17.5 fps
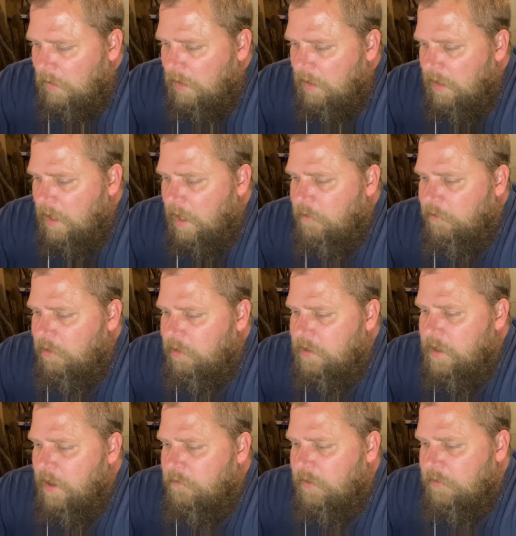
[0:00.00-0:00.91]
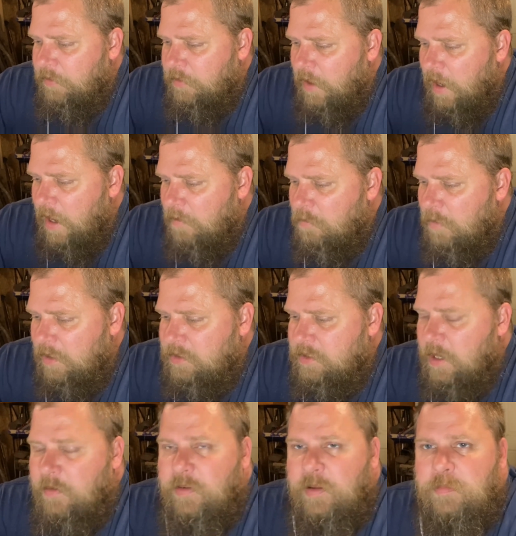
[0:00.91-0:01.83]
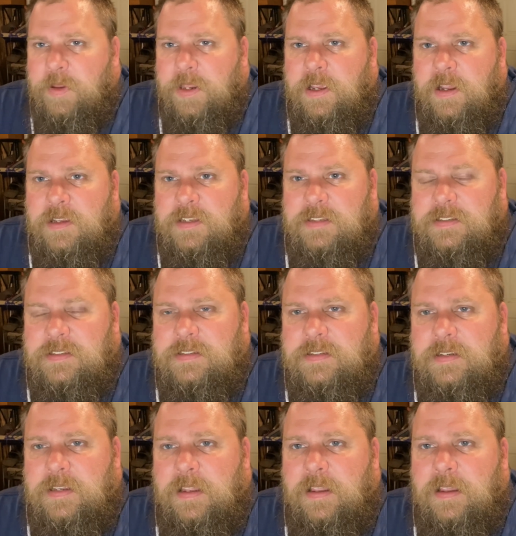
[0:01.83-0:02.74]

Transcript: And I really never thought much of it because